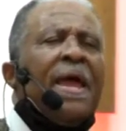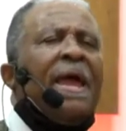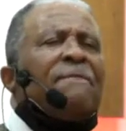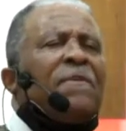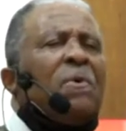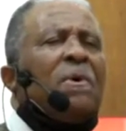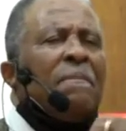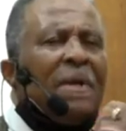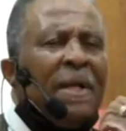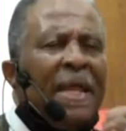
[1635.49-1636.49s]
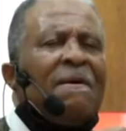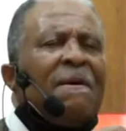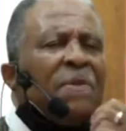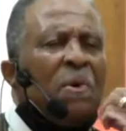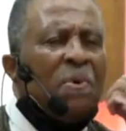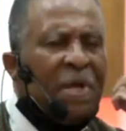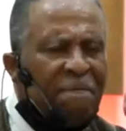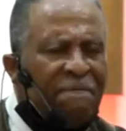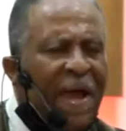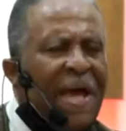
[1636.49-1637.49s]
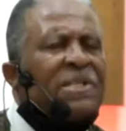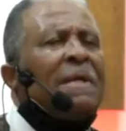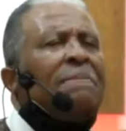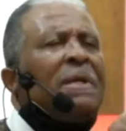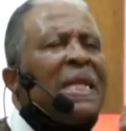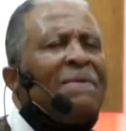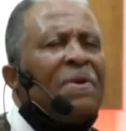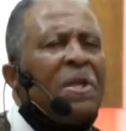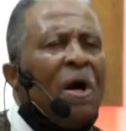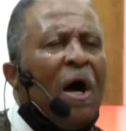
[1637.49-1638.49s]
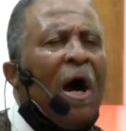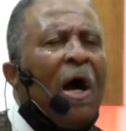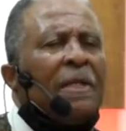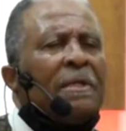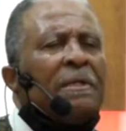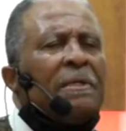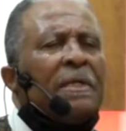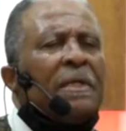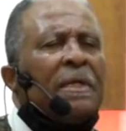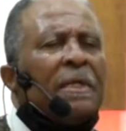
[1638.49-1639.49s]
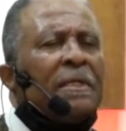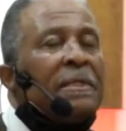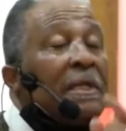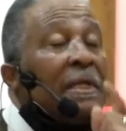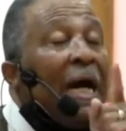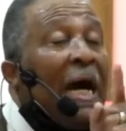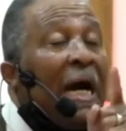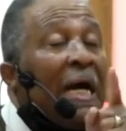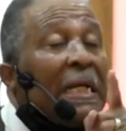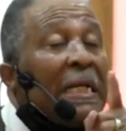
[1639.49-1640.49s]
If you would believe, if you would confess and believe in your heart that God